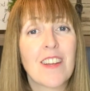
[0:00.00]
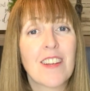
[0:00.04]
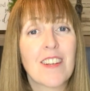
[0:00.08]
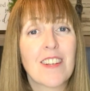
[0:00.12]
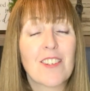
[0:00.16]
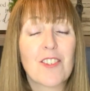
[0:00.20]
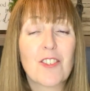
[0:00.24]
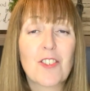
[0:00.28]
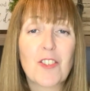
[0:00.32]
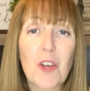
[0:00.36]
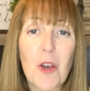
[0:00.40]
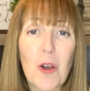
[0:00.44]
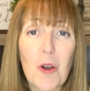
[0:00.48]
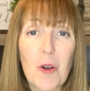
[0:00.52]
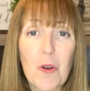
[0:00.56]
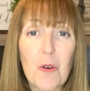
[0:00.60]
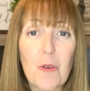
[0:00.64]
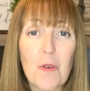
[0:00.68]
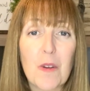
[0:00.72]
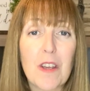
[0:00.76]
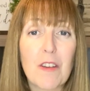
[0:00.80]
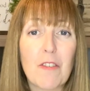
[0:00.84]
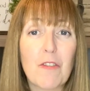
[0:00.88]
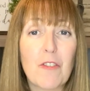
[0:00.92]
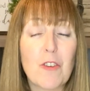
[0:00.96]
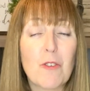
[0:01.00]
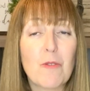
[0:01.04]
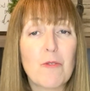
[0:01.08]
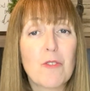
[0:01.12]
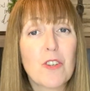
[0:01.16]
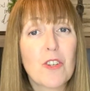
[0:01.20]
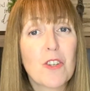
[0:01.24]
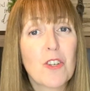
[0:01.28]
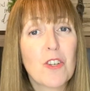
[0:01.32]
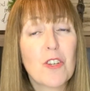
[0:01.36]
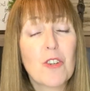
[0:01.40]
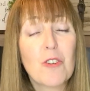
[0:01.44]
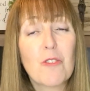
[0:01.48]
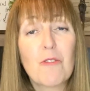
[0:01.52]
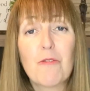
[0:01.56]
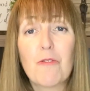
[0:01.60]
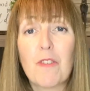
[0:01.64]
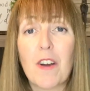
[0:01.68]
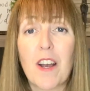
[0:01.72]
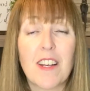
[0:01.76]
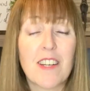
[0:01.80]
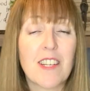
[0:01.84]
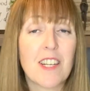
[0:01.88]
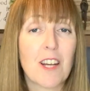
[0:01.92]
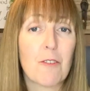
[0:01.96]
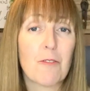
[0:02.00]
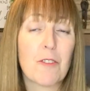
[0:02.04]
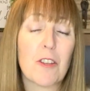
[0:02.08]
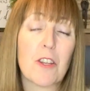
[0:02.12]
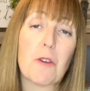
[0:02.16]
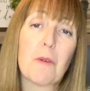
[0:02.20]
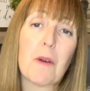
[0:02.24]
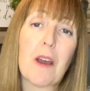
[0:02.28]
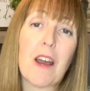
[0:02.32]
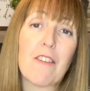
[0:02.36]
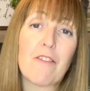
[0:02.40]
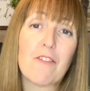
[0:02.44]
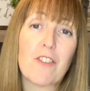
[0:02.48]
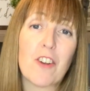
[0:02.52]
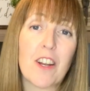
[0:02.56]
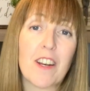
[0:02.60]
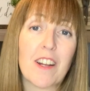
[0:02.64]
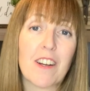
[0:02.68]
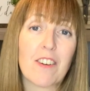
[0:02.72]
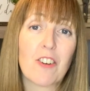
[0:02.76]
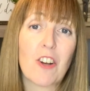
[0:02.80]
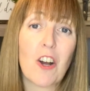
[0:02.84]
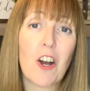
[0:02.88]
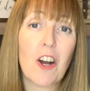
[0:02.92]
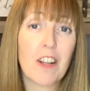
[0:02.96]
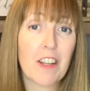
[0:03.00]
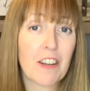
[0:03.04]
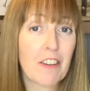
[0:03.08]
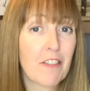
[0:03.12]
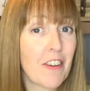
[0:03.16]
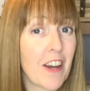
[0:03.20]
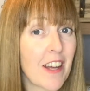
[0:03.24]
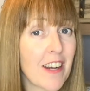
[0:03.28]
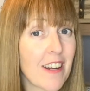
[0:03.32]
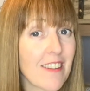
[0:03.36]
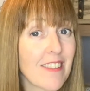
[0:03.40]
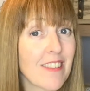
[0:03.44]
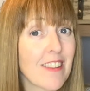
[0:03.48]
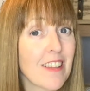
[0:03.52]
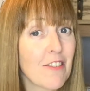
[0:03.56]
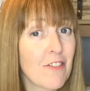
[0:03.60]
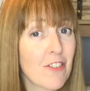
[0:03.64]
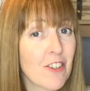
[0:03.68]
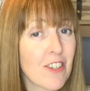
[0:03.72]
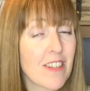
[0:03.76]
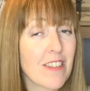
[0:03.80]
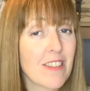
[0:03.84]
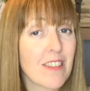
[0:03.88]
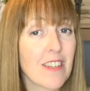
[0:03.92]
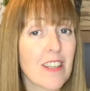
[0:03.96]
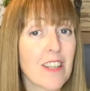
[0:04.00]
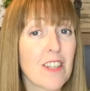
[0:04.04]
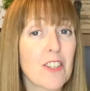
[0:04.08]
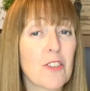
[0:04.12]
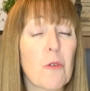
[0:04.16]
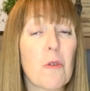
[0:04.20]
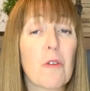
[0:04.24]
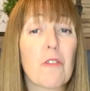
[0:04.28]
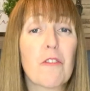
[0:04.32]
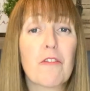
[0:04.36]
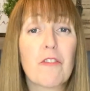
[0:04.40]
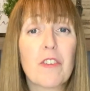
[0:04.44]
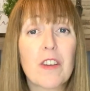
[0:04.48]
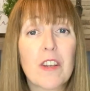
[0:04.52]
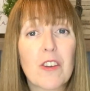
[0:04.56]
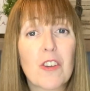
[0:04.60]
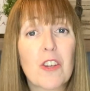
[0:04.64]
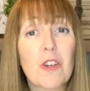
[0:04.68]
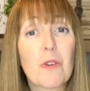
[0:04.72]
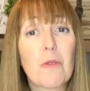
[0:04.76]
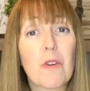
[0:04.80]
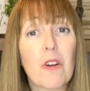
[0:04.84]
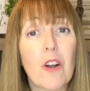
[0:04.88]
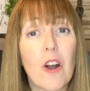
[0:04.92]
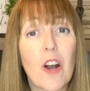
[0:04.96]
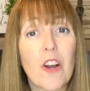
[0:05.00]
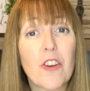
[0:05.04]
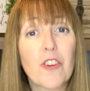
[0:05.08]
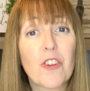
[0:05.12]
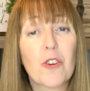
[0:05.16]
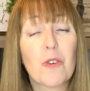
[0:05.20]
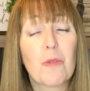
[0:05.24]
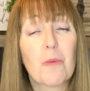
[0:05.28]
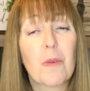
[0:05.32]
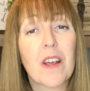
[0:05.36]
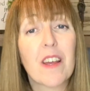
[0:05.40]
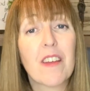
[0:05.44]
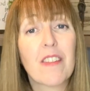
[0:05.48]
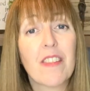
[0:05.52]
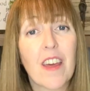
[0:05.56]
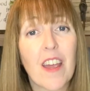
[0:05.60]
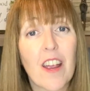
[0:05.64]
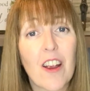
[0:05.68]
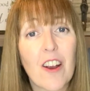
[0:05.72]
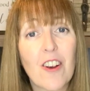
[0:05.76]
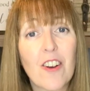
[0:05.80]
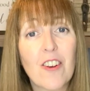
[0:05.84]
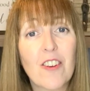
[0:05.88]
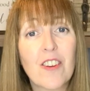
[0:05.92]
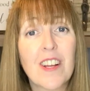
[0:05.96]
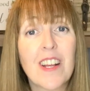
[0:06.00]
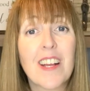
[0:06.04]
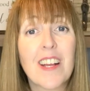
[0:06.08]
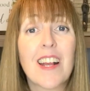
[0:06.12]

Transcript: So if you do find out that you have non-alcoholic fatty liver disease or feel you are on your way there,